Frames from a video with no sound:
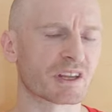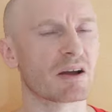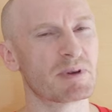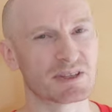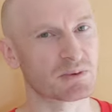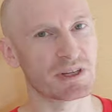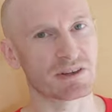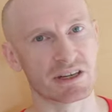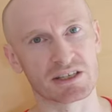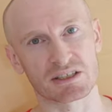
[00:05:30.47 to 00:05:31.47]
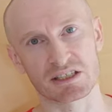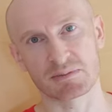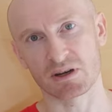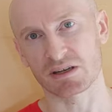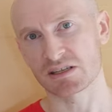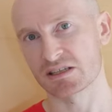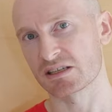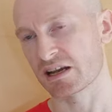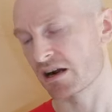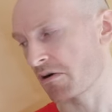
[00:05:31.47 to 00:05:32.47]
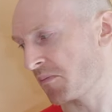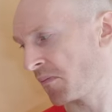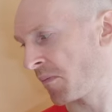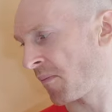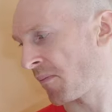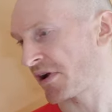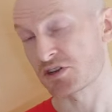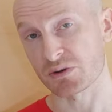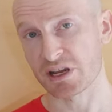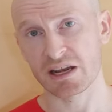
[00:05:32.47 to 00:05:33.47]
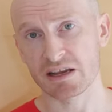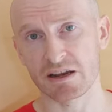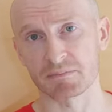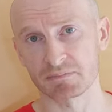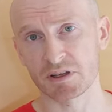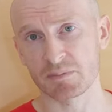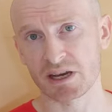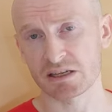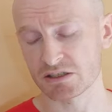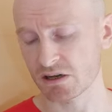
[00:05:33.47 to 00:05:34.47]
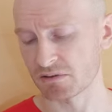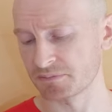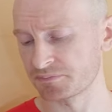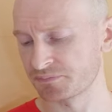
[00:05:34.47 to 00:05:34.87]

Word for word: a bit sweeter actually, to be honest. Um, it's okay, yeah, not bad at all.